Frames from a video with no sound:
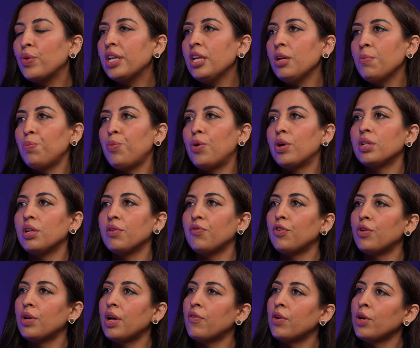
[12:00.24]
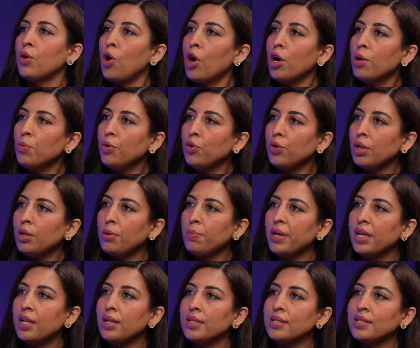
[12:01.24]
very important for our hormonal
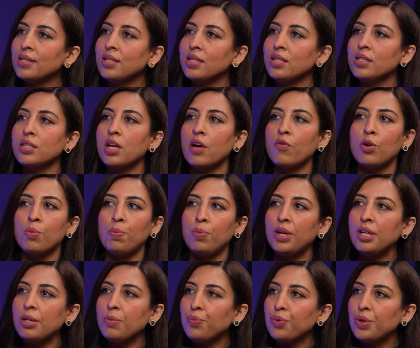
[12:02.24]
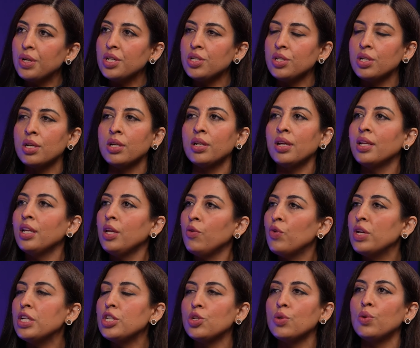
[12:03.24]
balances, our blood pressure, and
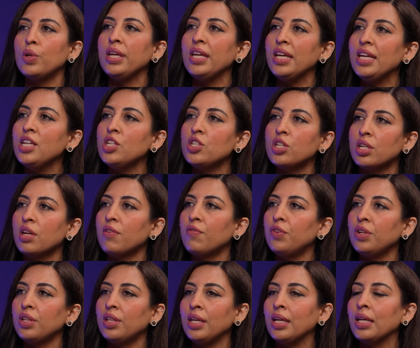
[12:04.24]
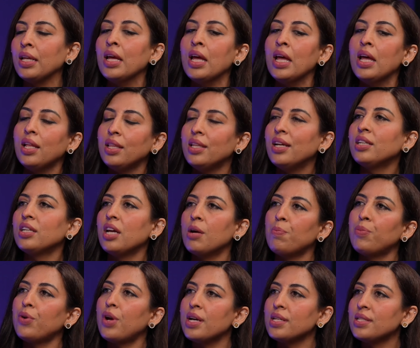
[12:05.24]
eventually each and everything that
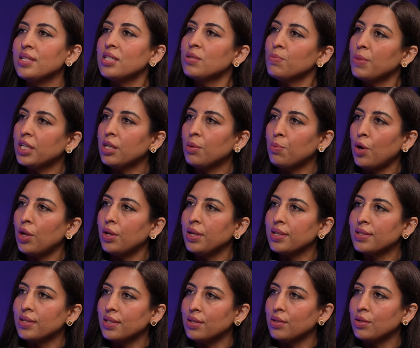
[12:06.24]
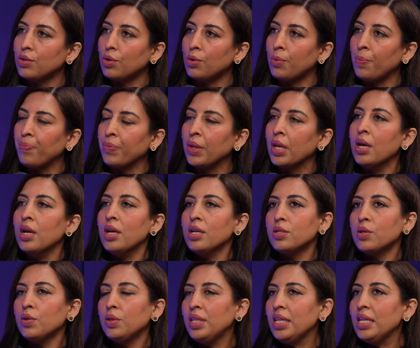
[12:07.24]
comprises metabolic syndrome.
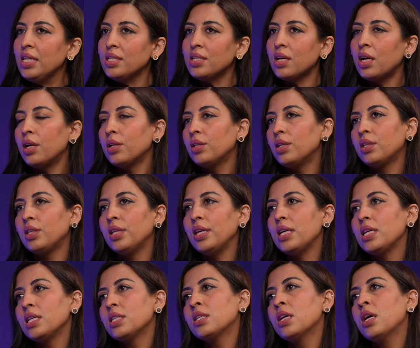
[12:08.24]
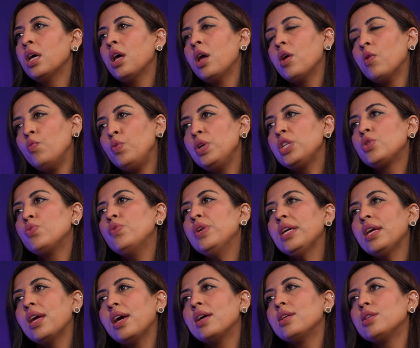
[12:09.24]
So these are the things which we
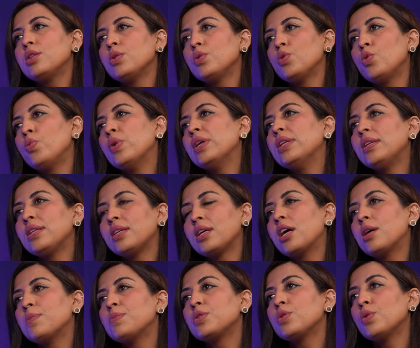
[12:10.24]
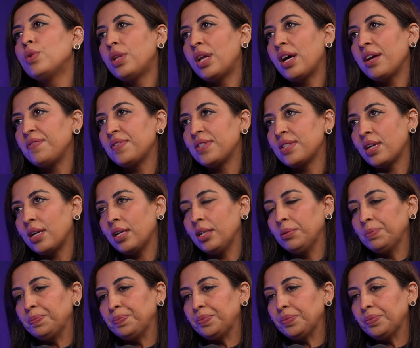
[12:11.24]
can do when it comes to lifestyle.